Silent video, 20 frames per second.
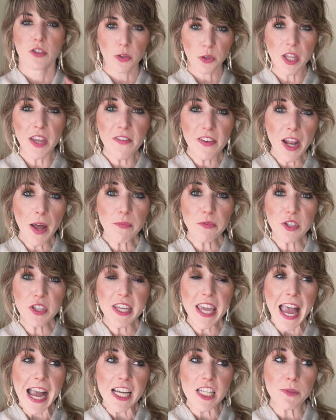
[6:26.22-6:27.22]
So leave it up to
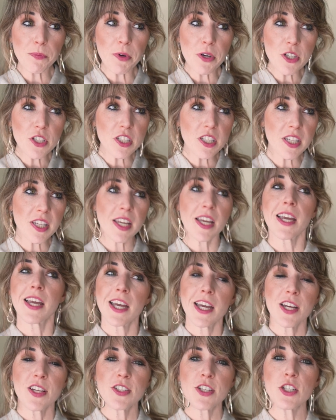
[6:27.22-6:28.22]
the experts
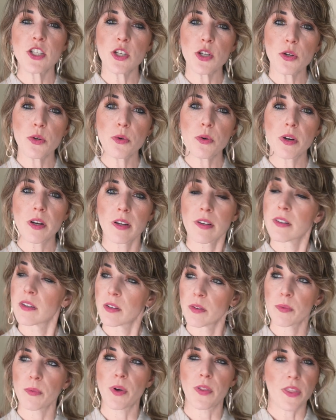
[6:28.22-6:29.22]
to do
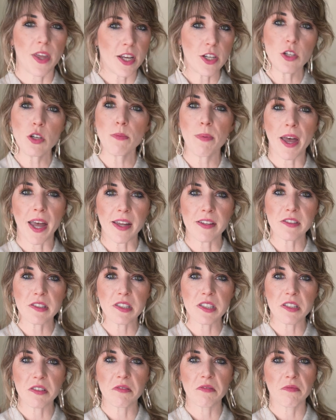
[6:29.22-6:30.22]
what they do
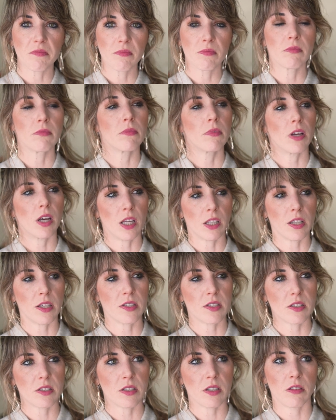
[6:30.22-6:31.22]
best,
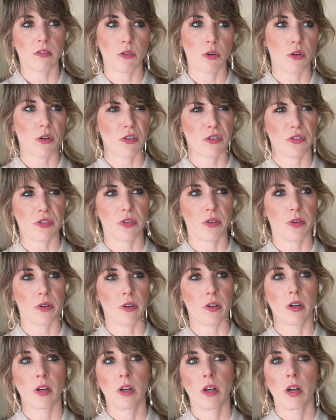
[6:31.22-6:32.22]
unless of course
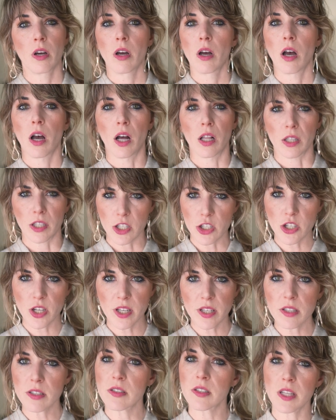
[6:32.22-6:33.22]
you're a
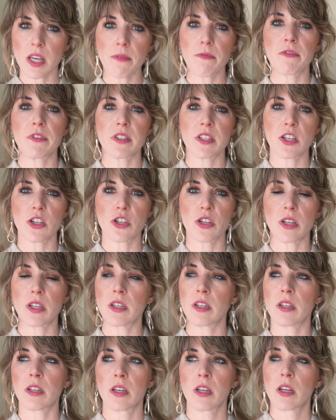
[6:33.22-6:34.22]
legit sleep
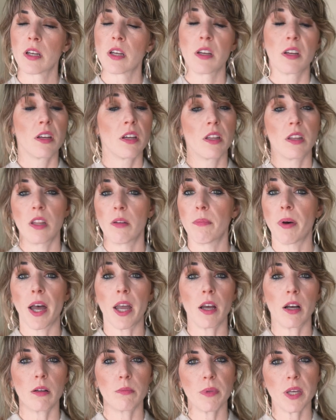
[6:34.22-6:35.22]
physician, and
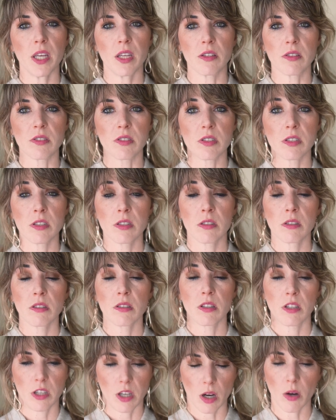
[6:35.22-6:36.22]
by all means,
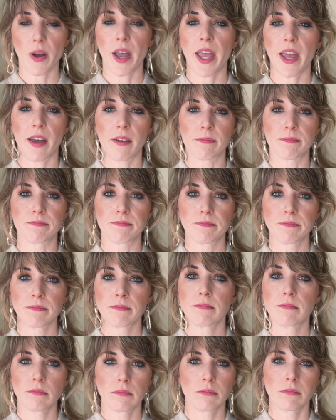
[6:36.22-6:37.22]
go ham,
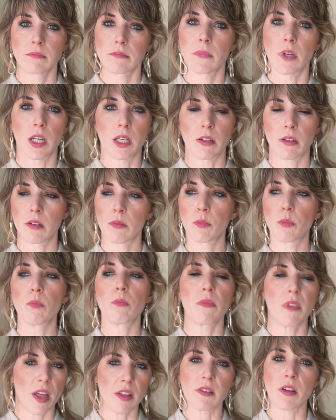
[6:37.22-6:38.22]
but
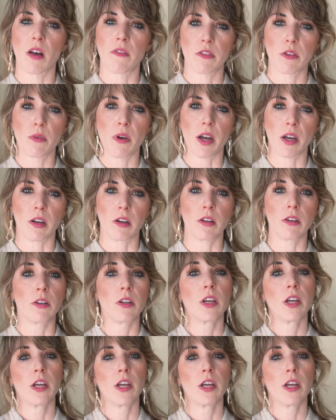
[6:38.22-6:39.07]
that's off the record.